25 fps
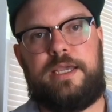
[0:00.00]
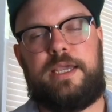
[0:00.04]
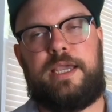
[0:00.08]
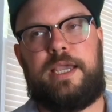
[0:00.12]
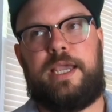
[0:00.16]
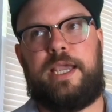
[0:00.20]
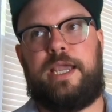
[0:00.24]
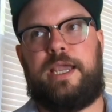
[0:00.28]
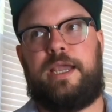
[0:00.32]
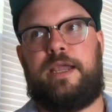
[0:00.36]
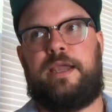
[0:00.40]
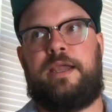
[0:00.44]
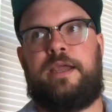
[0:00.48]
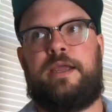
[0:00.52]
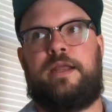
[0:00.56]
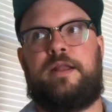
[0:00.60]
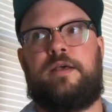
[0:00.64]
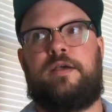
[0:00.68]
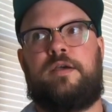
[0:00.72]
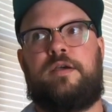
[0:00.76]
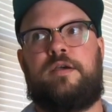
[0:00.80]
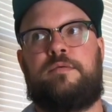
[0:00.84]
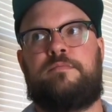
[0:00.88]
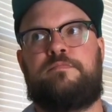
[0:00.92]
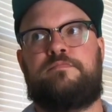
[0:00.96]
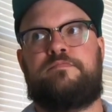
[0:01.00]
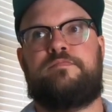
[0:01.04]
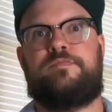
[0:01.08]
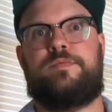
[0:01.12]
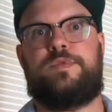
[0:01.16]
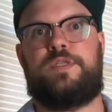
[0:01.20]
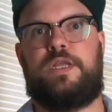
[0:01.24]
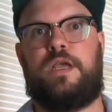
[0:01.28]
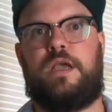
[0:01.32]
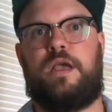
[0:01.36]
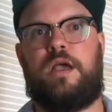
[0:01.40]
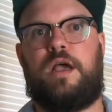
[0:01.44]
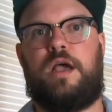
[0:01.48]
and
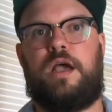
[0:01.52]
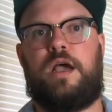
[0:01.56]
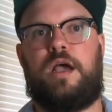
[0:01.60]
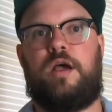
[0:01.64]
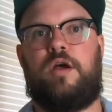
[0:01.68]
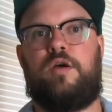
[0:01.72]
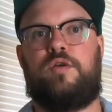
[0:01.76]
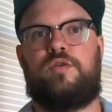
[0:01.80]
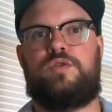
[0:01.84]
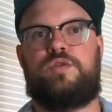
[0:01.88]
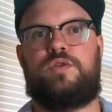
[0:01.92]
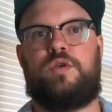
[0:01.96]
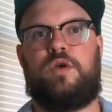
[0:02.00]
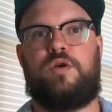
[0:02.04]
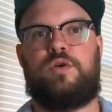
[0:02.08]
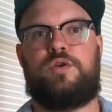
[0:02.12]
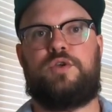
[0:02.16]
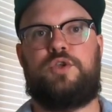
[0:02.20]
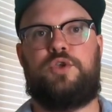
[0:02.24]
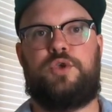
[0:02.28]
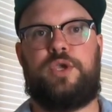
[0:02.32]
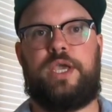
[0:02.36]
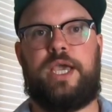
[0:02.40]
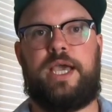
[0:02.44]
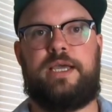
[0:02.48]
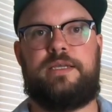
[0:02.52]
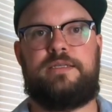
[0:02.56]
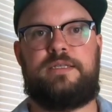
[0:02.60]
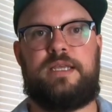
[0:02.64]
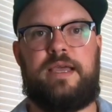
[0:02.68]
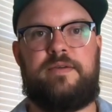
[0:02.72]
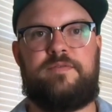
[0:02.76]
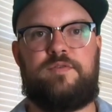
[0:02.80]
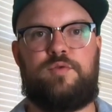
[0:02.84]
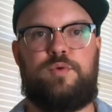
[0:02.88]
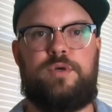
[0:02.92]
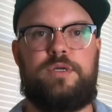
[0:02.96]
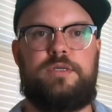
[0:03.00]
I'll talk to you guys
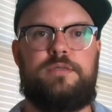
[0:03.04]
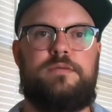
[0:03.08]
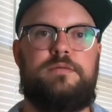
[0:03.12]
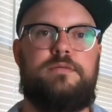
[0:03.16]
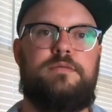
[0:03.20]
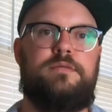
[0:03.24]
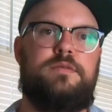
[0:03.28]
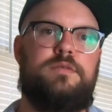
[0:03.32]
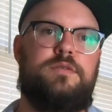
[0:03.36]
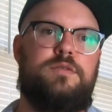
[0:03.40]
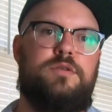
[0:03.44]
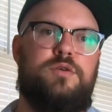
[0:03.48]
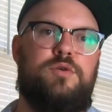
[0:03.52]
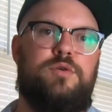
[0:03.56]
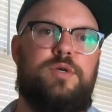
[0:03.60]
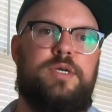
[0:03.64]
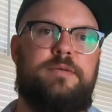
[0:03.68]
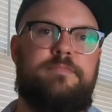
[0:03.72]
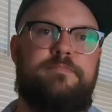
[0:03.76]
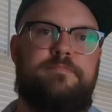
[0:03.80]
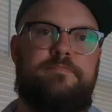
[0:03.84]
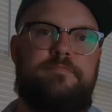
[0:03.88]
afterwards. So